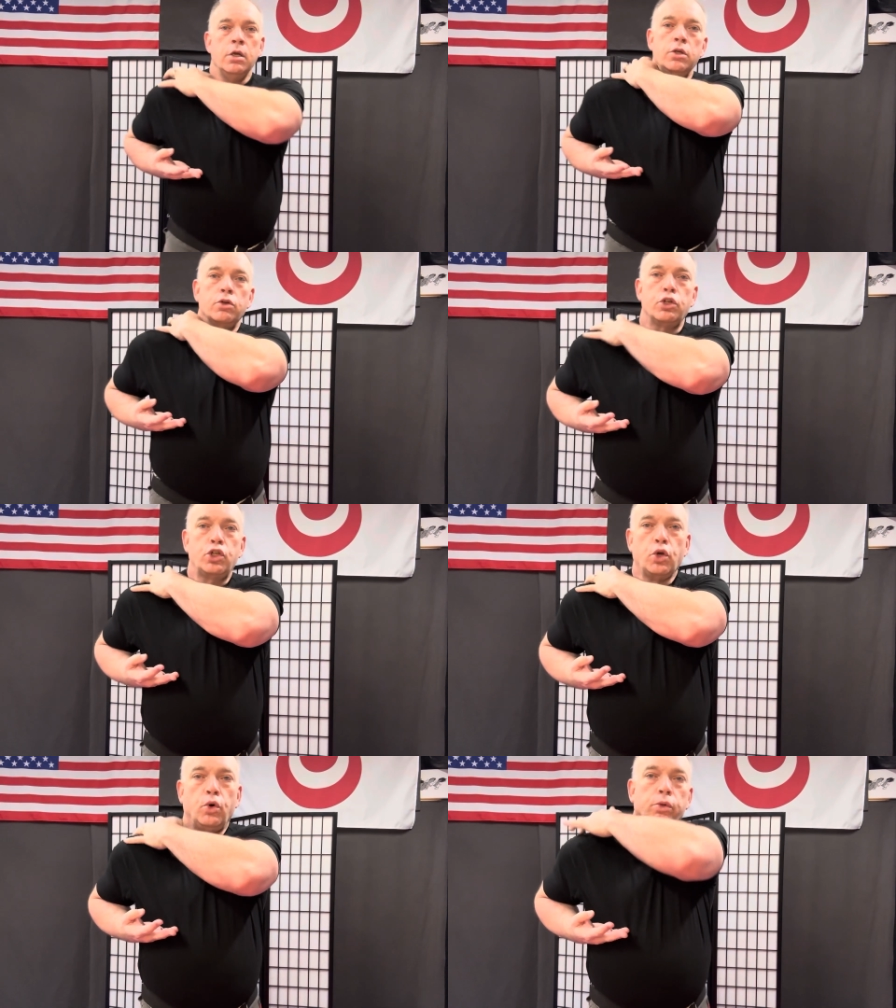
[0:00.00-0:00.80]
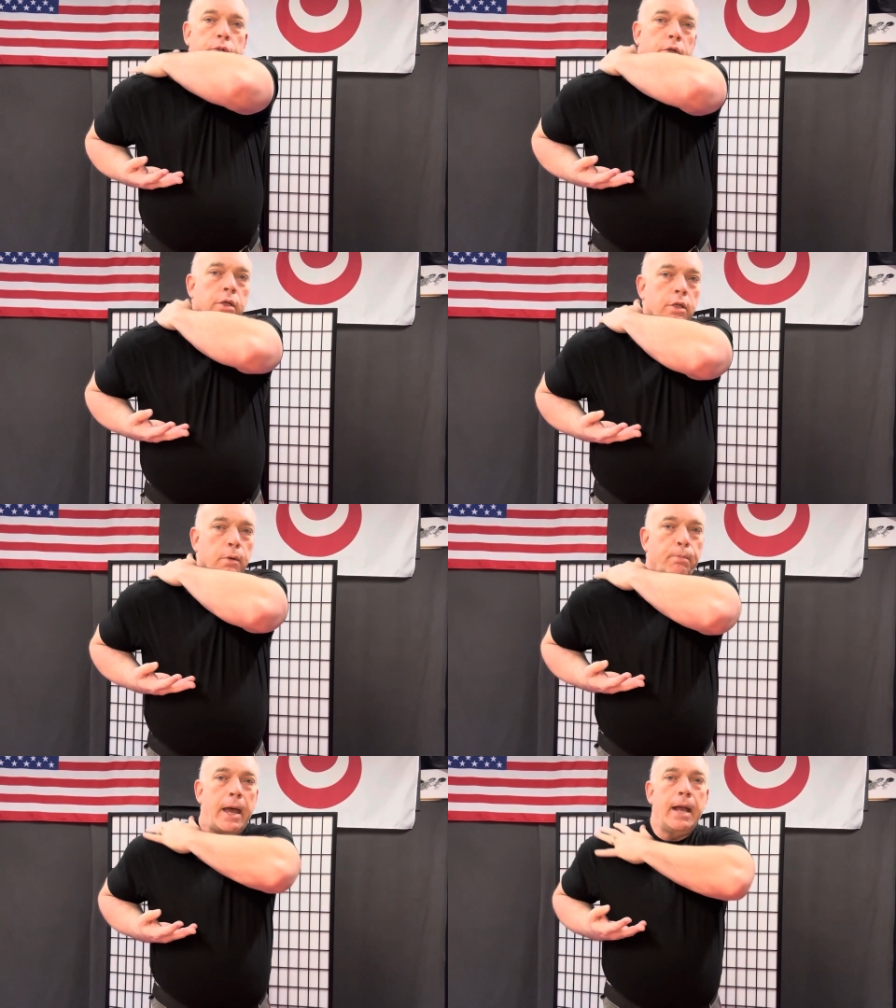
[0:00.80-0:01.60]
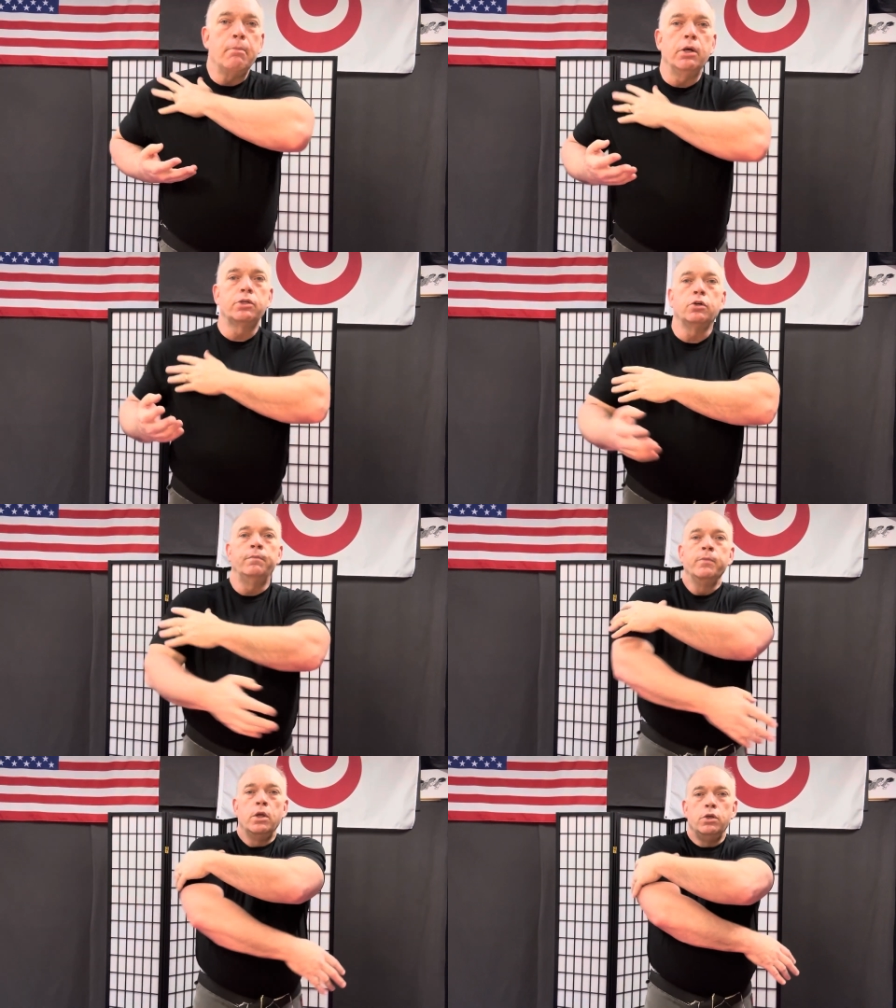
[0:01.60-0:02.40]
your shoulder, your back muscle,